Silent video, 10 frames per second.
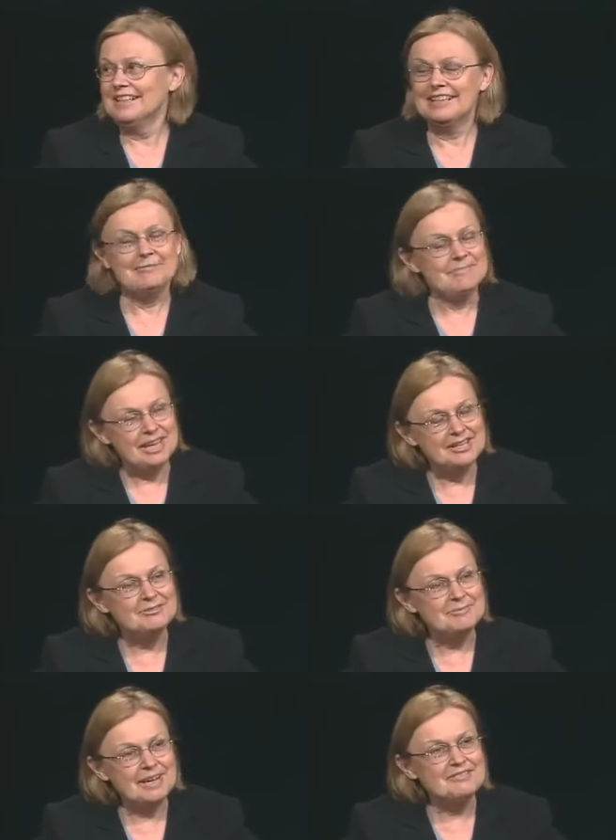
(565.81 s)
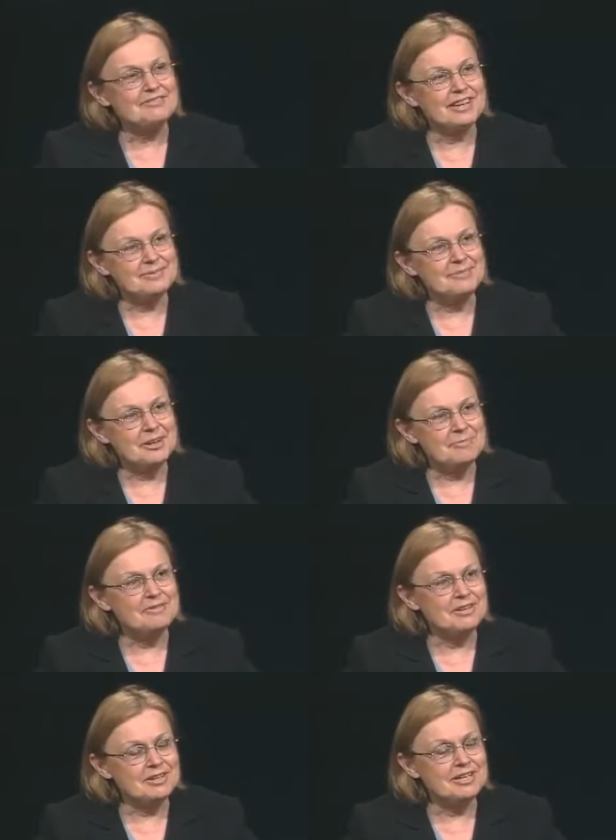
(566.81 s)
um, and who might find, you know,
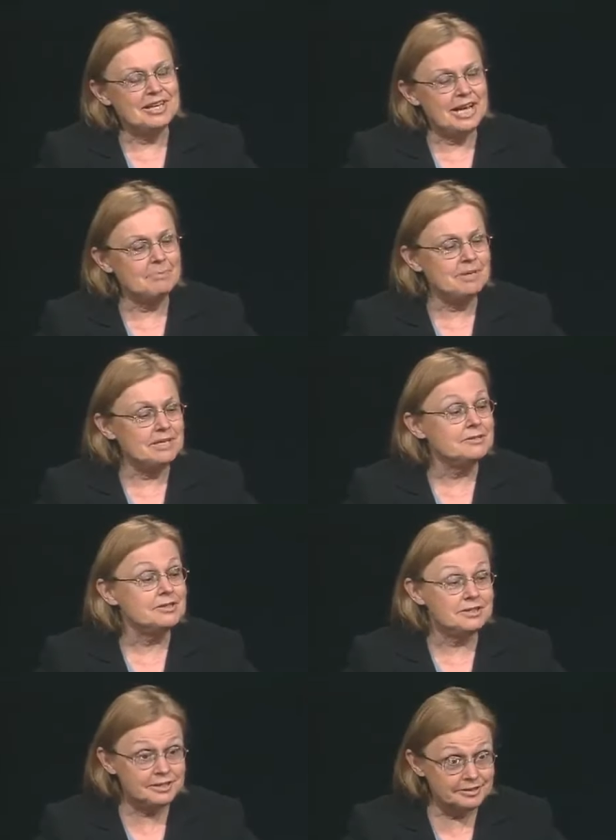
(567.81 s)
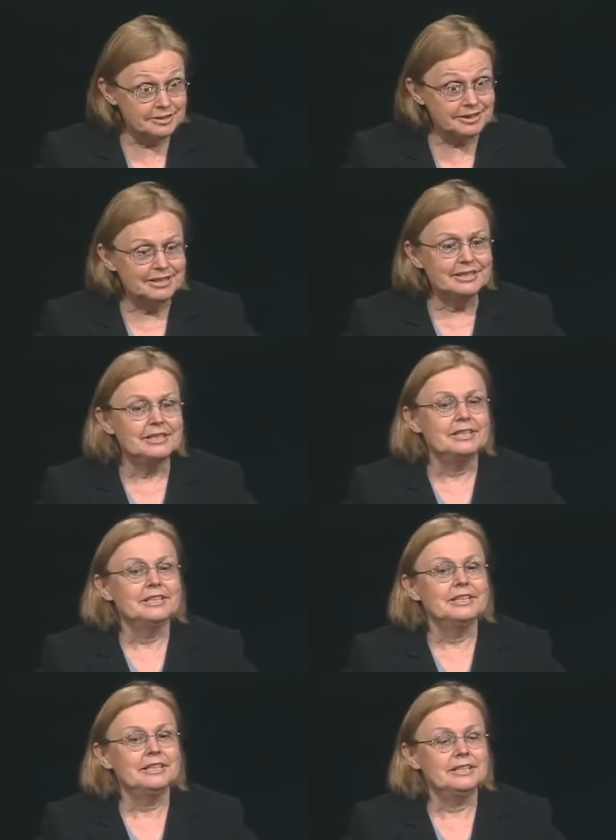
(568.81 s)
be very unhappy, still,
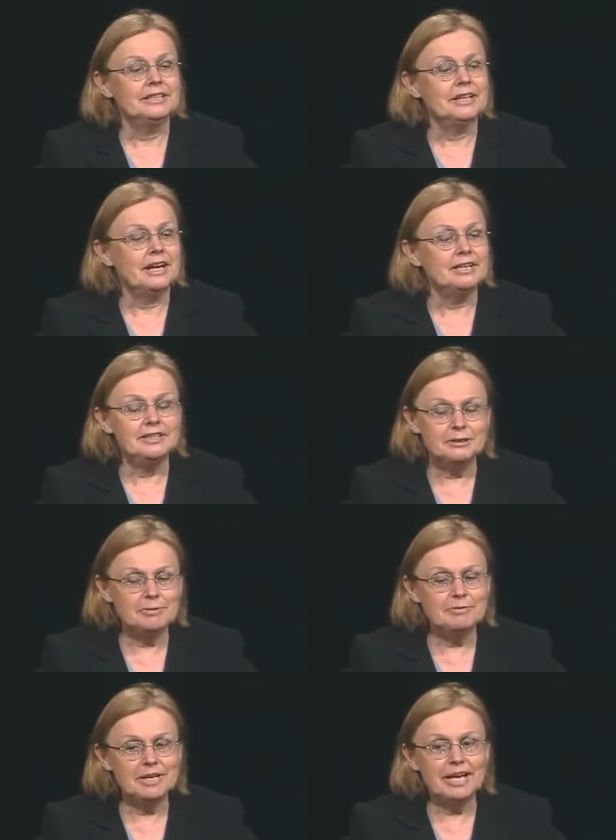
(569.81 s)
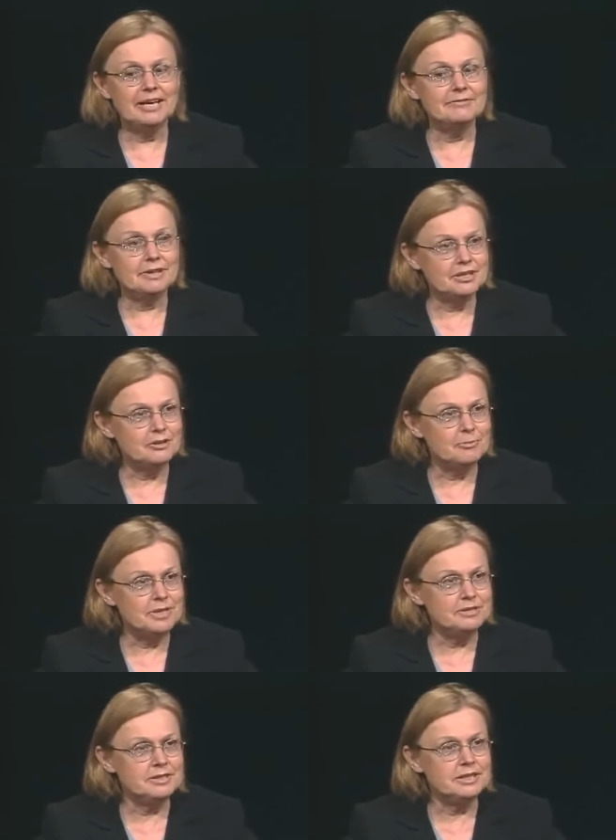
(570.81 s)
uh, I think we would have less
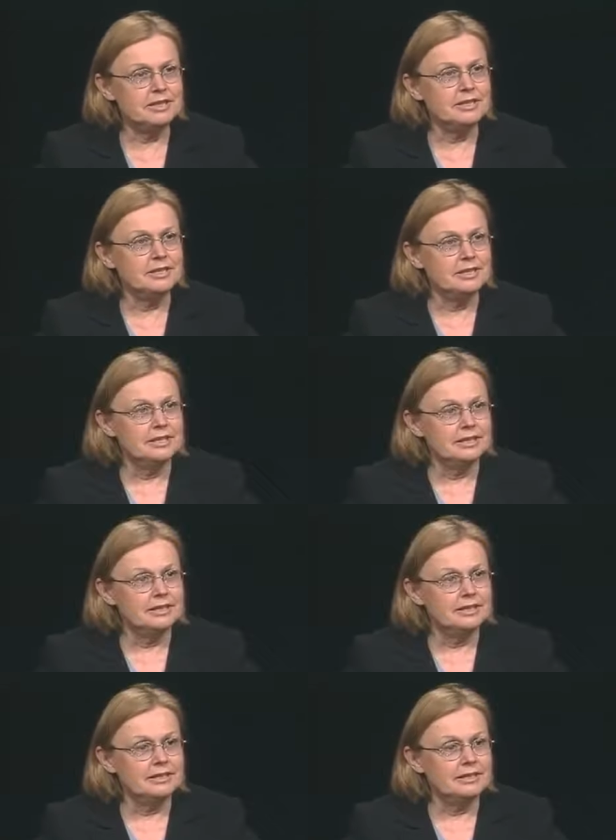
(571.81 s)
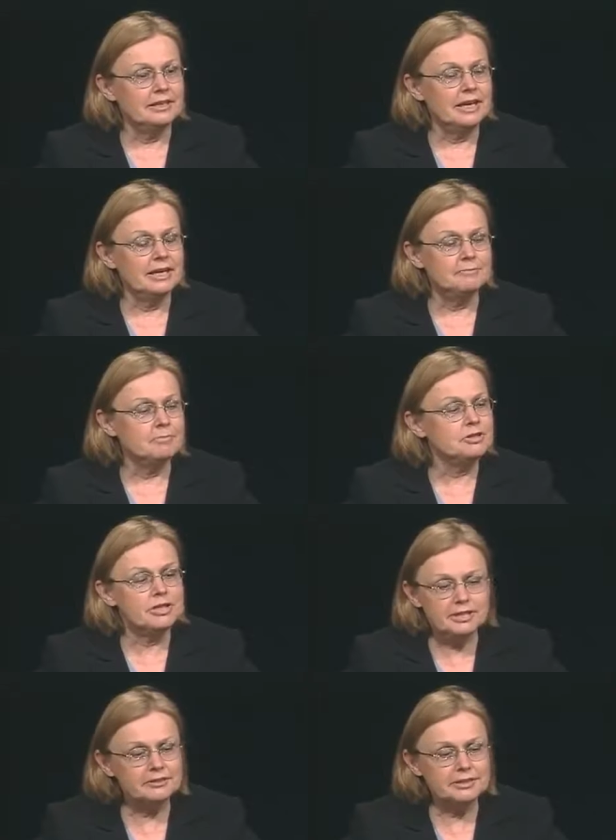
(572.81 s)
obesity, uh, and
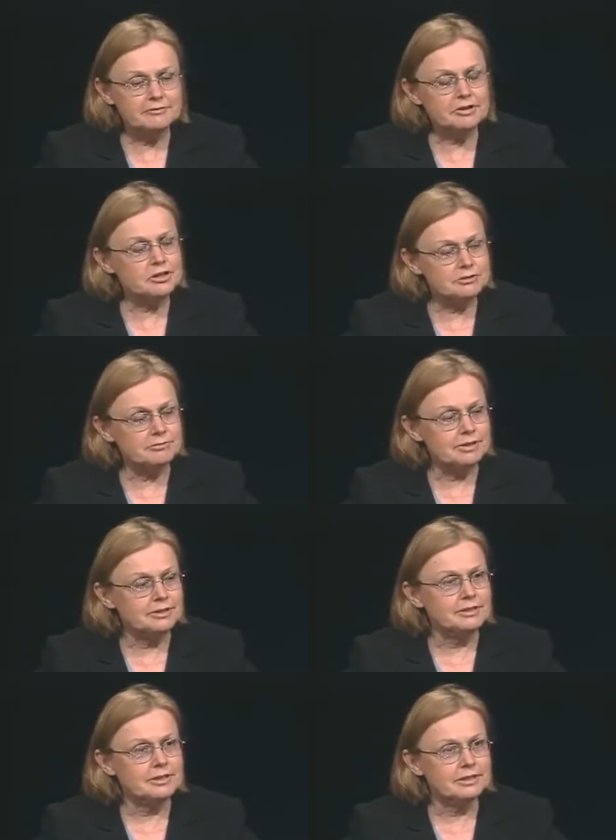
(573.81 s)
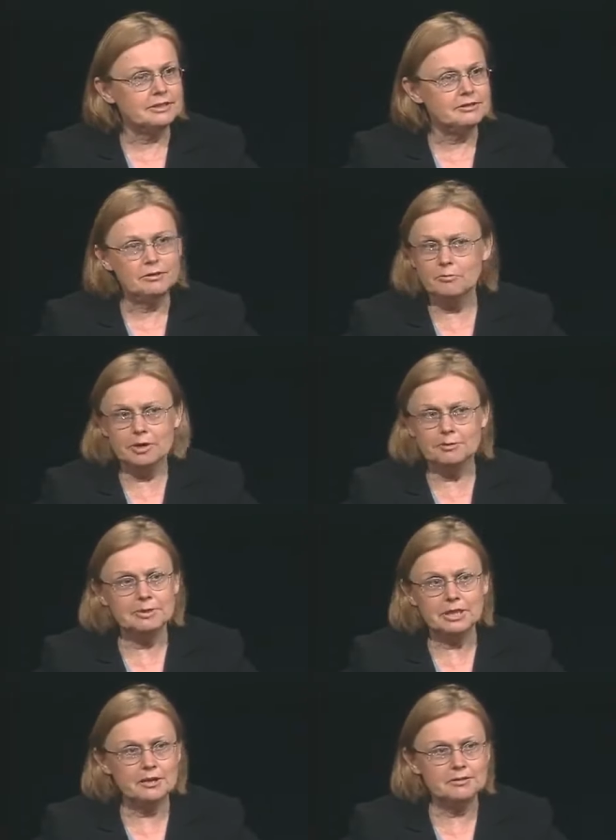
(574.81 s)
particularly for children, you don't want
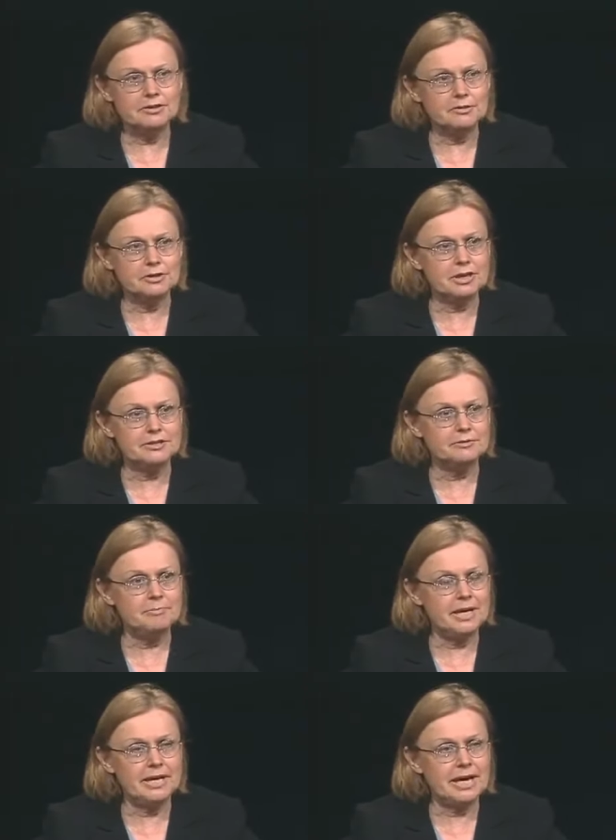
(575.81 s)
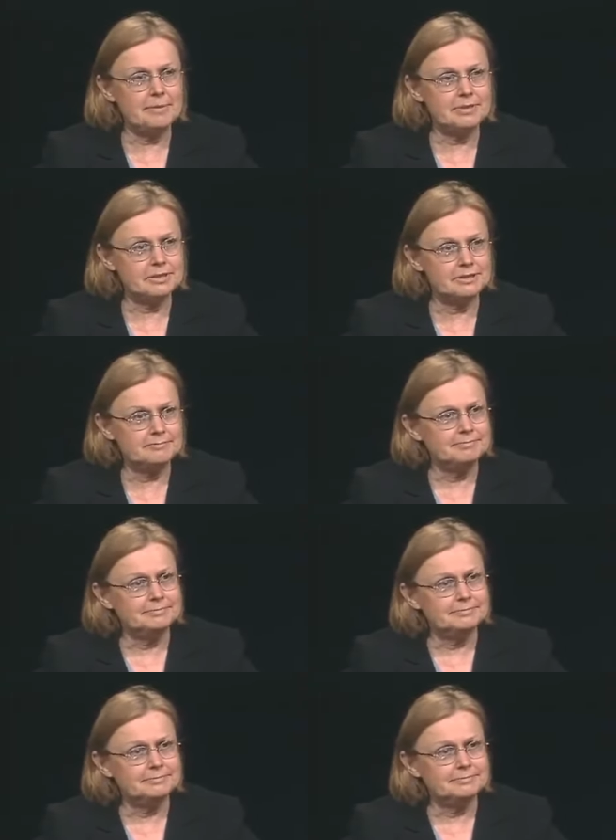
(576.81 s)
to encourage those kinds of bad habits.